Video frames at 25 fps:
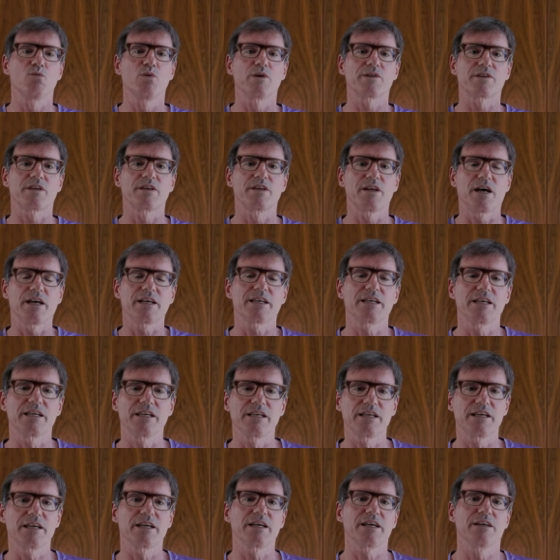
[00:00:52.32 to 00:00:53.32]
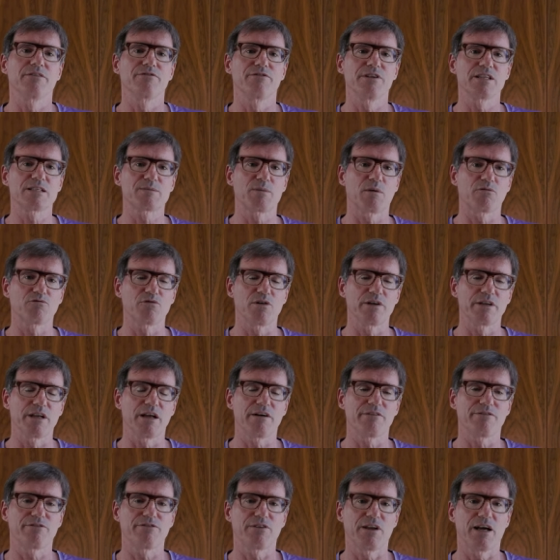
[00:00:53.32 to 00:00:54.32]
with the Nike Invincible Run
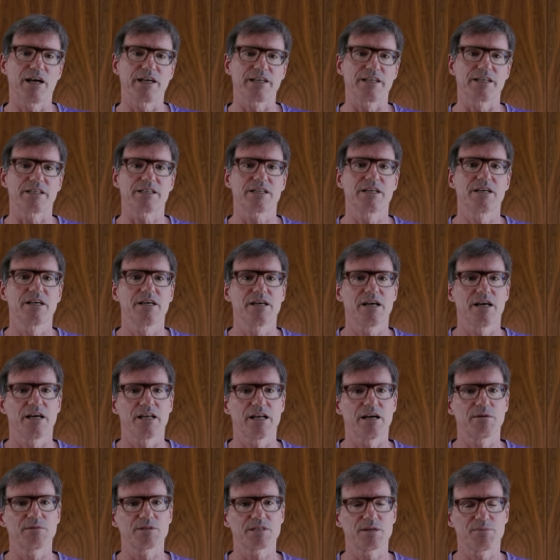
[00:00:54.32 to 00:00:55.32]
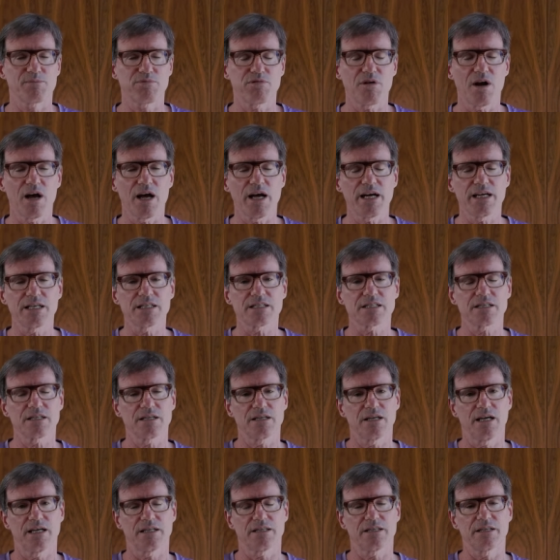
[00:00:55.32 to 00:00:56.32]
Flyknit. And I was surprised
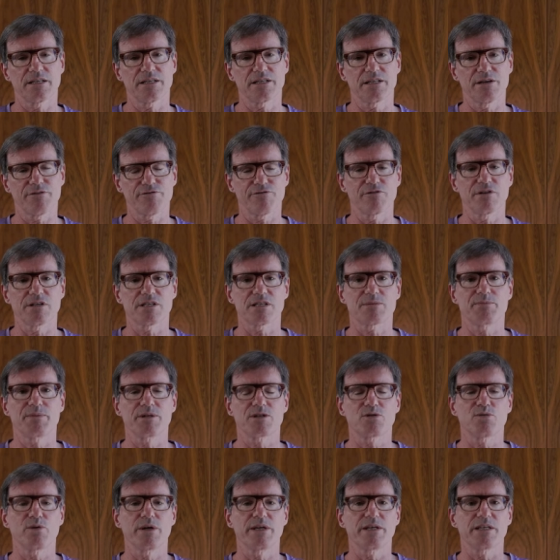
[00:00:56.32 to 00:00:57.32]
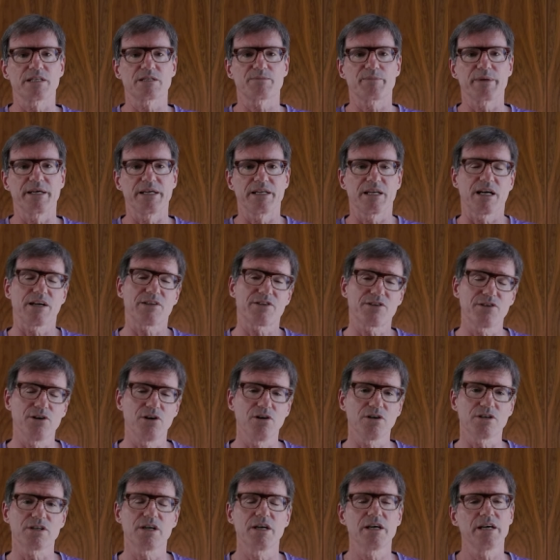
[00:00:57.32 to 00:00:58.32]
at the difference between the speed. I
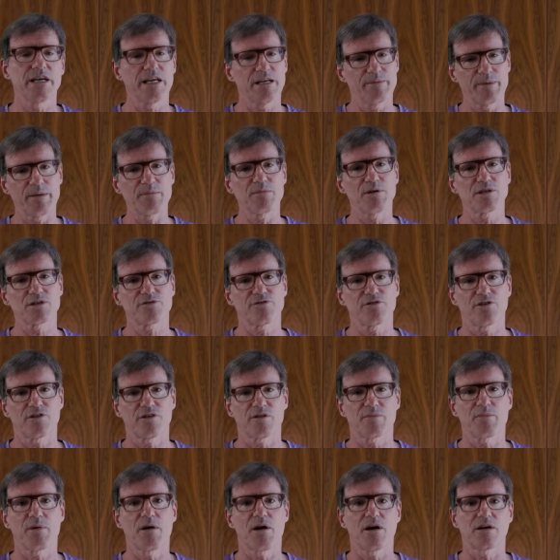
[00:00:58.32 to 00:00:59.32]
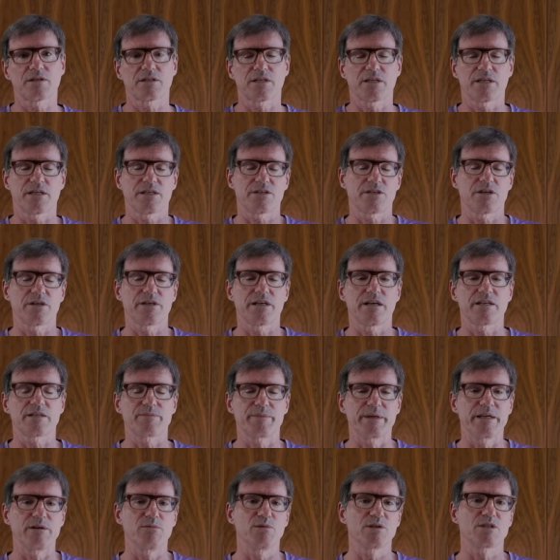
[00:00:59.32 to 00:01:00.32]
thought it'd be much further apart than it turned out to
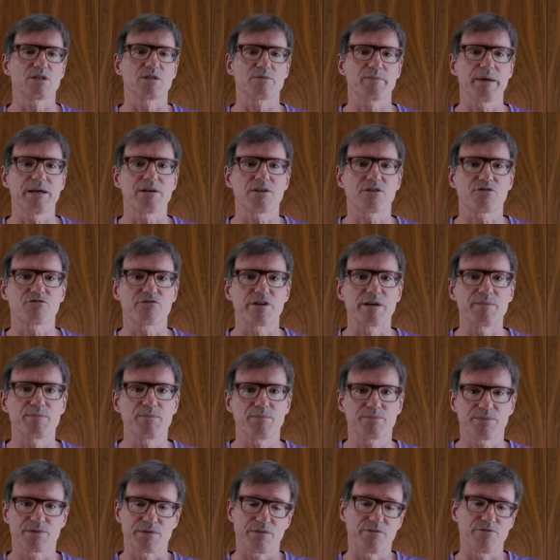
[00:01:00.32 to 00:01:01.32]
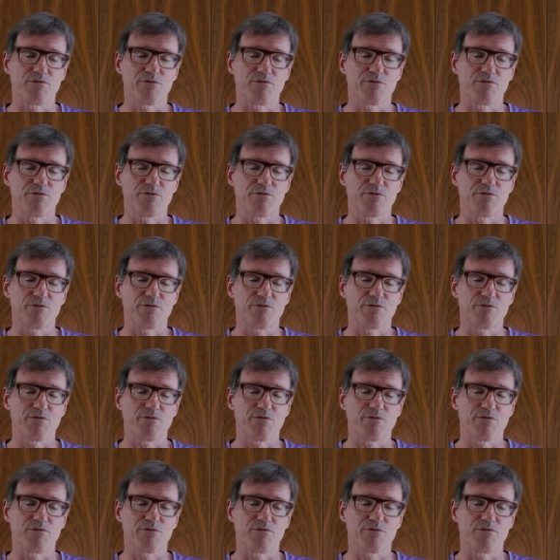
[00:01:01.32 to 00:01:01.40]
be, which is about 3 to